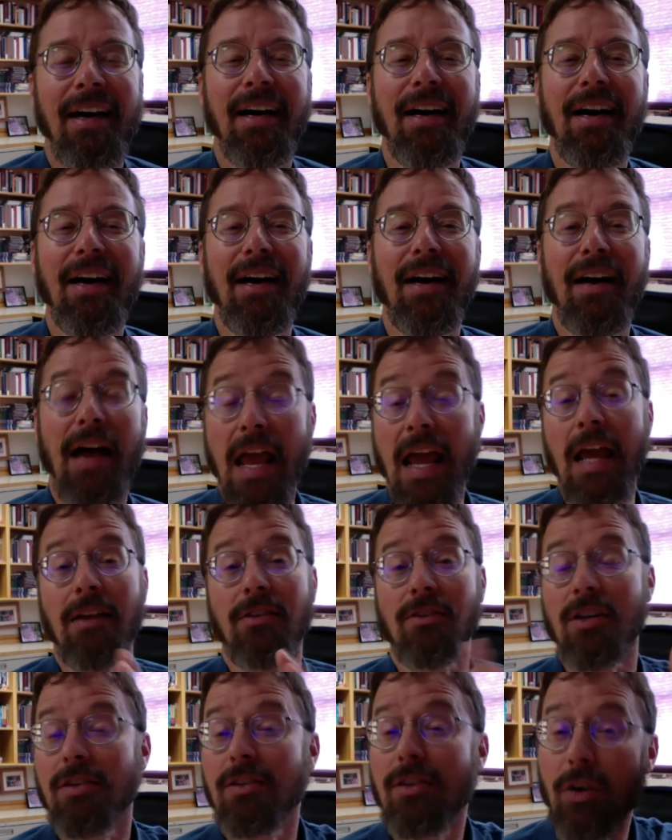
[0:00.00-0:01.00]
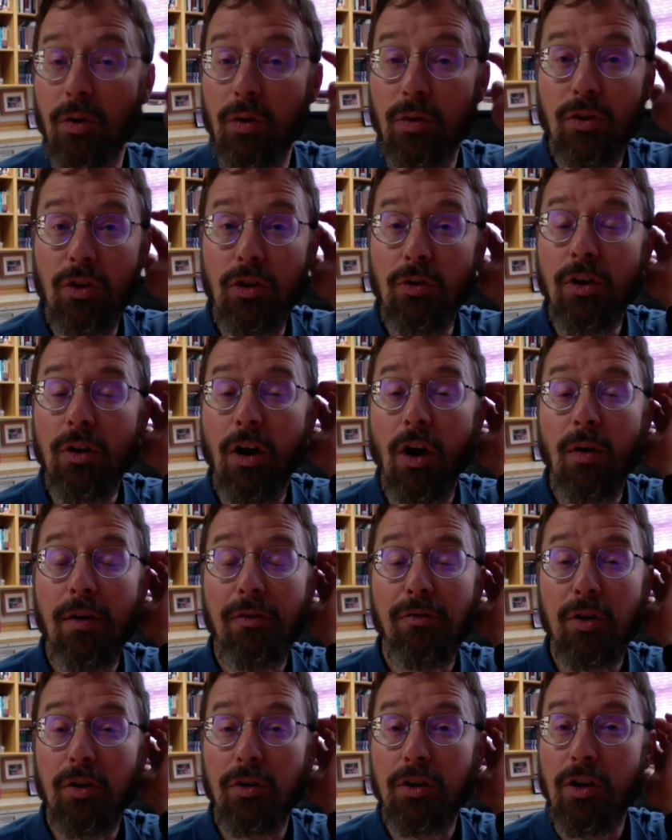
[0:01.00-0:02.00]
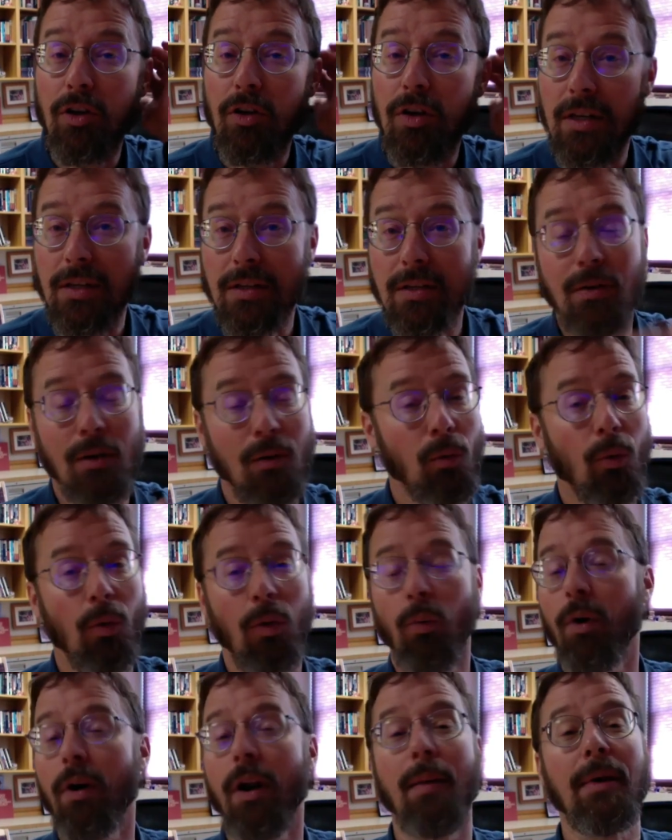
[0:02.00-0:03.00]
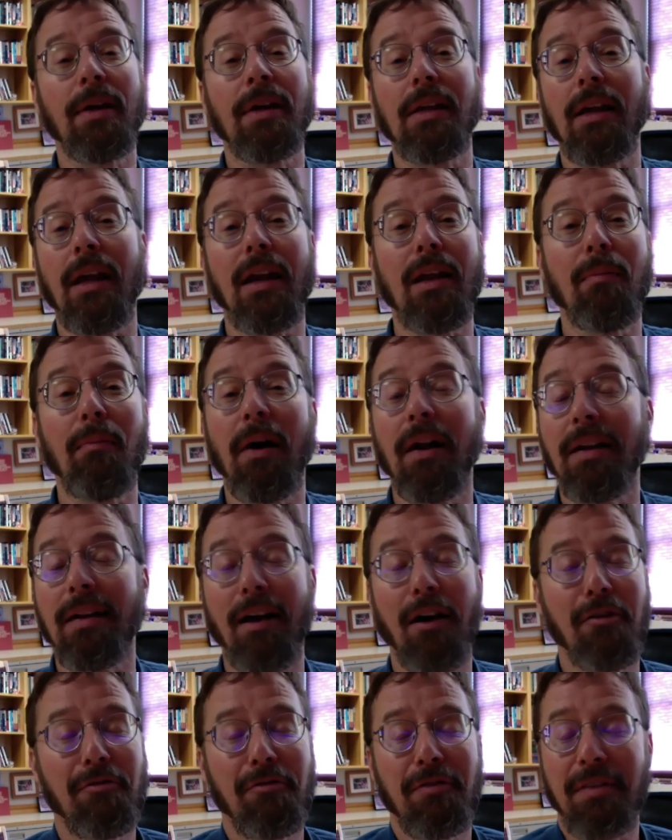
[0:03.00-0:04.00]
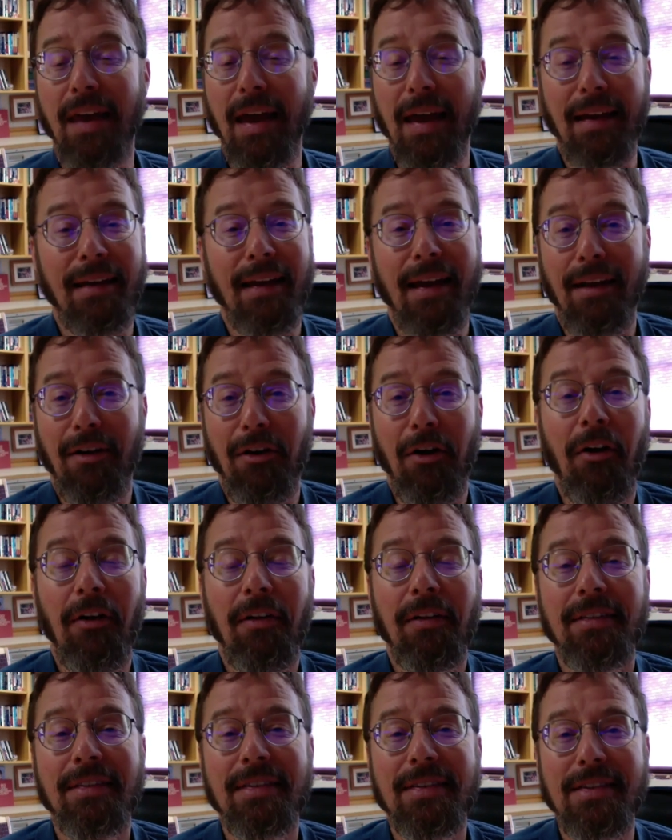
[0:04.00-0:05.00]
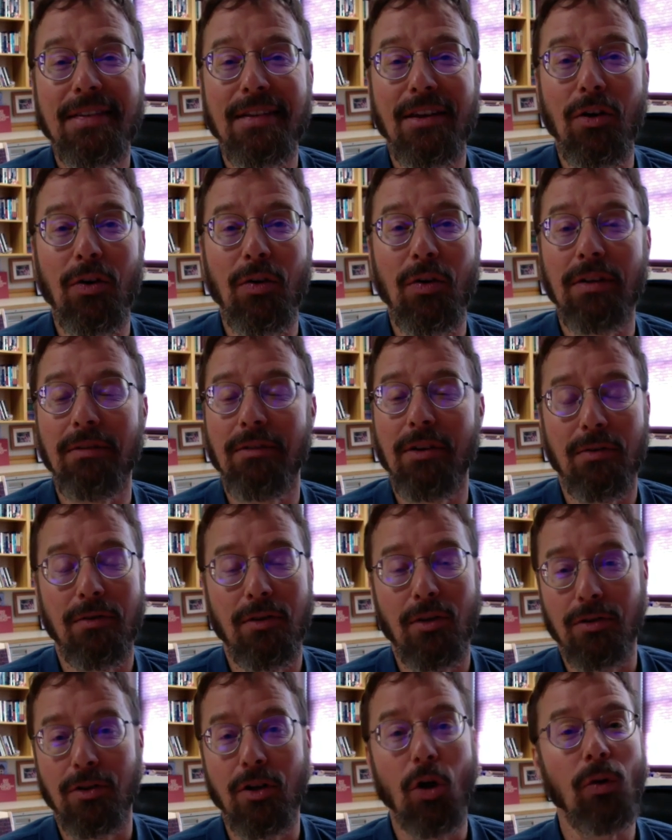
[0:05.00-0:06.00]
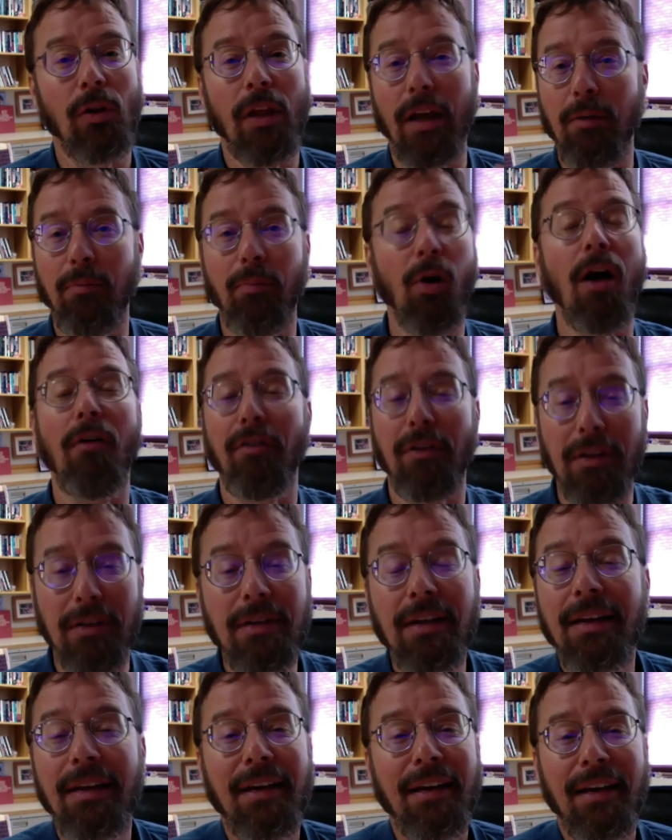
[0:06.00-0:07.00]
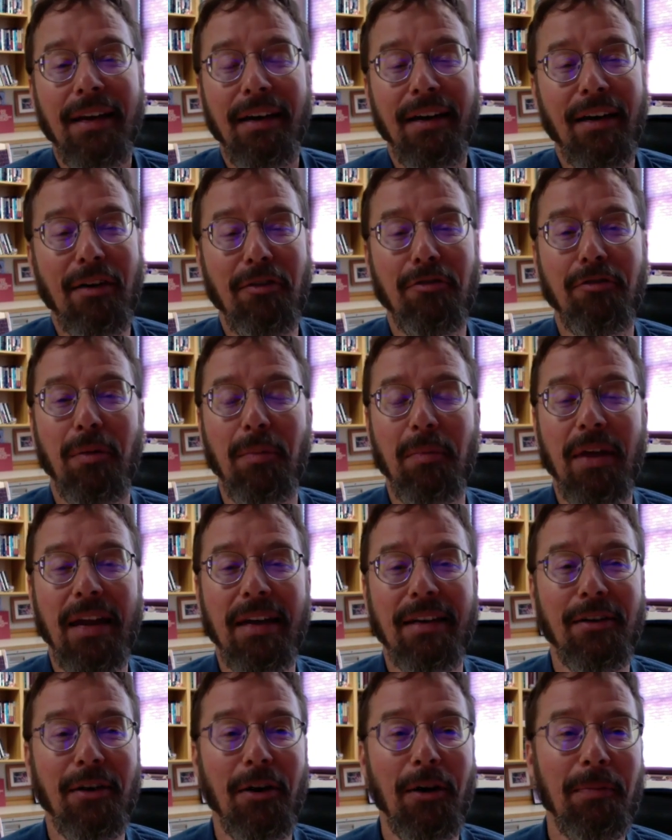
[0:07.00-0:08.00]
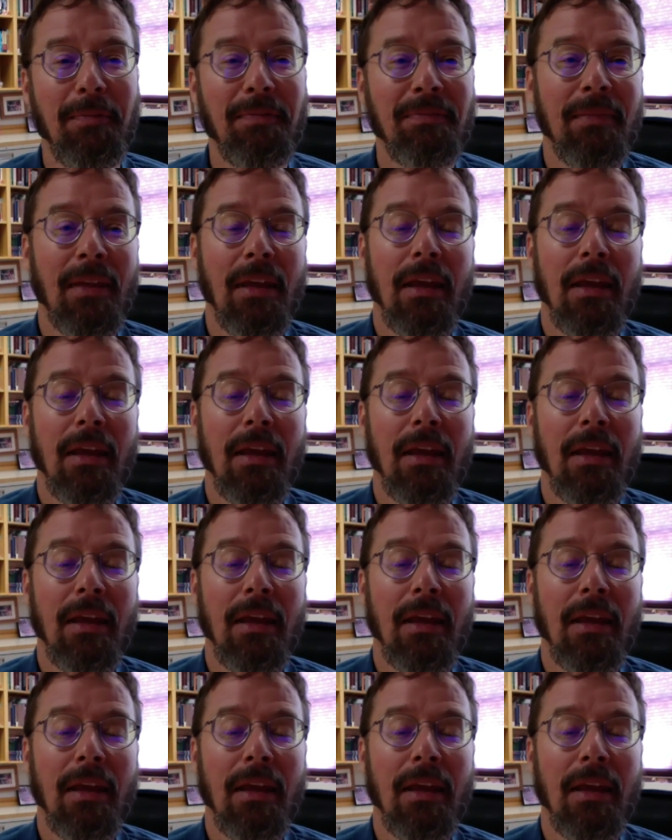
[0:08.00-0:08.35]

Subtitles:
And just so you know, if you're curious, we're not making any money off that at all. So there's no like profit from that at all.